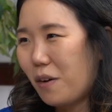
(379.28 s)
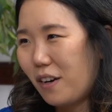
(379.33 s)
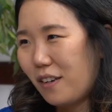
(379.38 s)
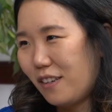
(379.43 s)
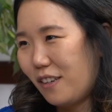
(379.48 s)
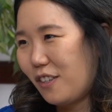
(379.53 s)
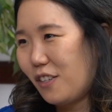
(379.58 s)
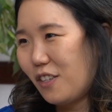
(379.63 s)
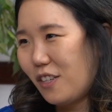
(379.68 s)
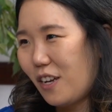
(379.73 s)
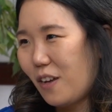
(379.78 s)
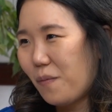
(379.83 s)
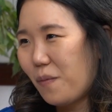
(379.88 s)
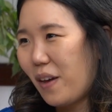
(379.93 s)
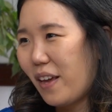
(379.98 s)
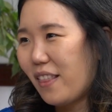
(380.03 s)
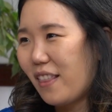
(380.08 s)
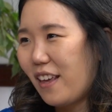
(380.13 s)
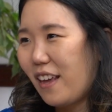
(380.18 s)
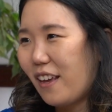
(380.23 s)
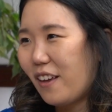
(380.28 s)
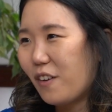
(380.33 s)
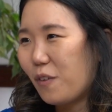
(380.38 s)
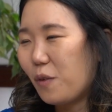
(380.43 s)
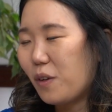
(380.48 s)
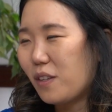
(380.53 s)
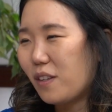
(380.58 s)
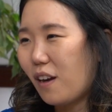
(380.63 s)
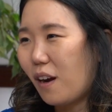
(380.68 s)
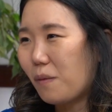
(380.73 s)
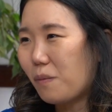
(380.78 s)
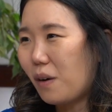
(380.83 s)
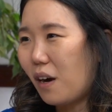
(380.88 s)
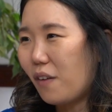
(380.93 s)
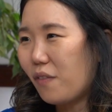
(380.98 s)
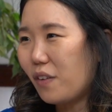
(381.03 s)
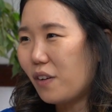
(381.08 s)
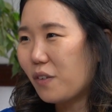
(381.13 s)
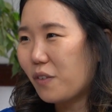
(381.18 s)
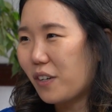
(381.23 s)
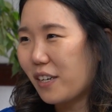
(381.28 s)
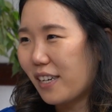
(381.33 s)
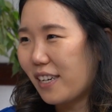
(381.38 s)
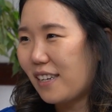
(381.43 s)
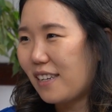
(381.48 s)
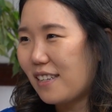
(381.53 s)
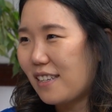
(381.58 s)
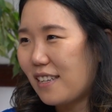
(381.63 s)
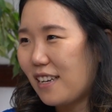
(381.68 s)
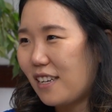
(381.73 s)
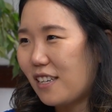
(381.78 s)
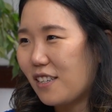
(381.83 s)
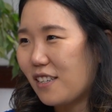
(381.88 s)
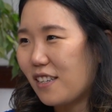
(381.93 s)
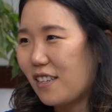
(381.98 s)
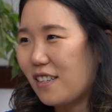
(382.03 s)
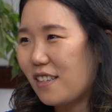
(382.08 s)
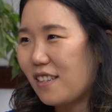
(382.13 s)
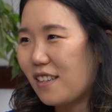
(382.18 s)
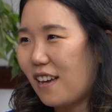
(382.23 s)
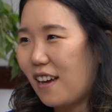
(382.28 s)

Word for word: partnership, I think, with nonprofit organizations